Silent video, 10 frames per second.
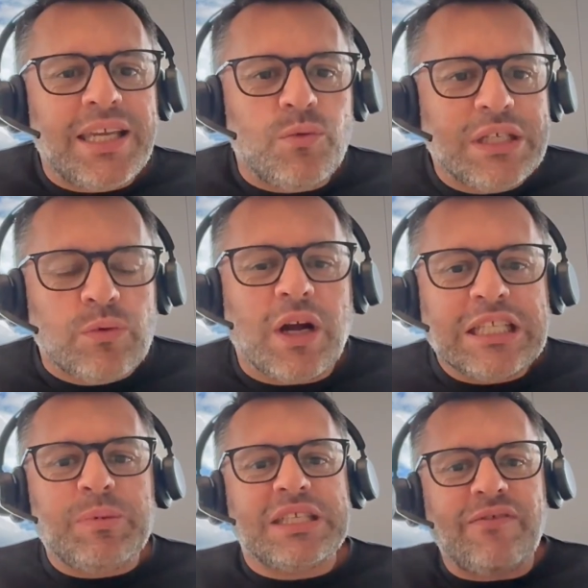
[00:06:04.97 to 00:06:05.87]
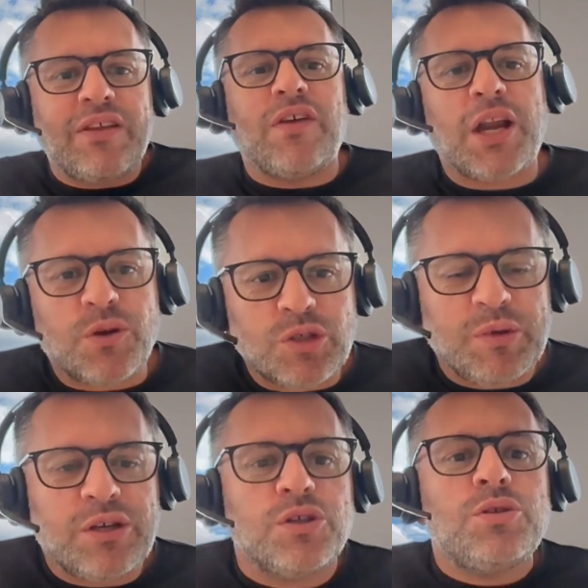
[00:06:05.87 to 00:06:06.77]
in with one specific vendors
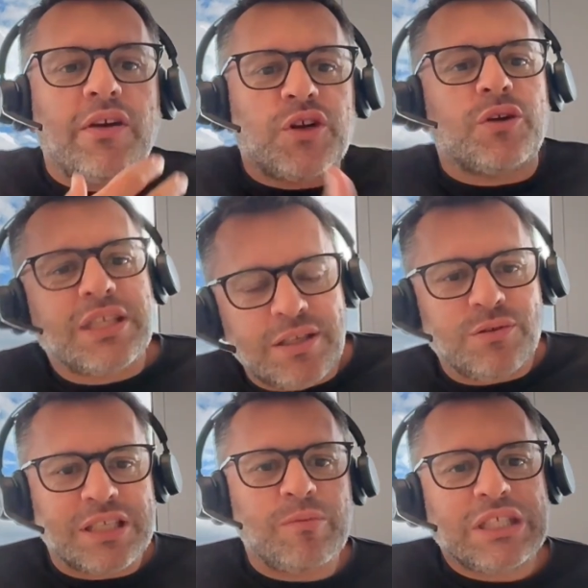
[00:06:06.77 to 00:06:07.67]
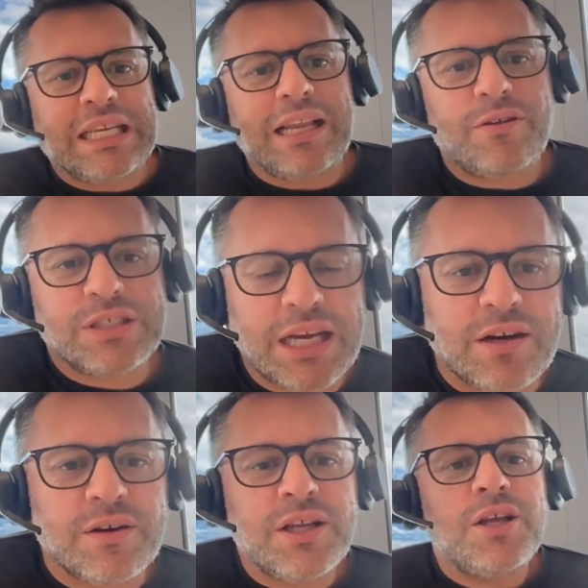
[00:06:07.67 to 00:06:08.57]
because you have created your semantic layer
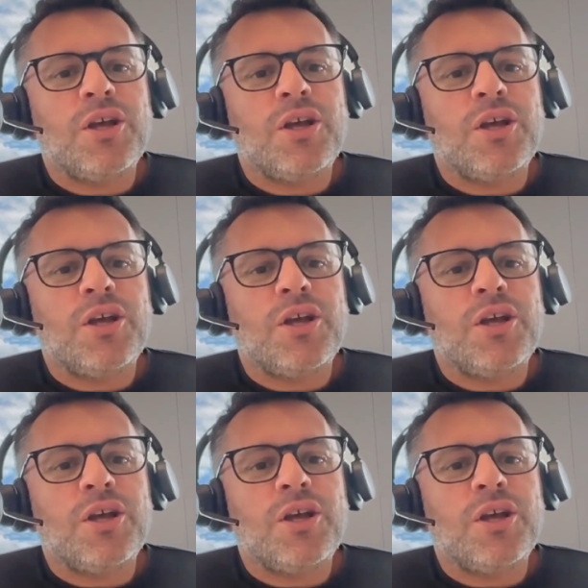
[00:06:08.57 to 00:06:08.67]
there.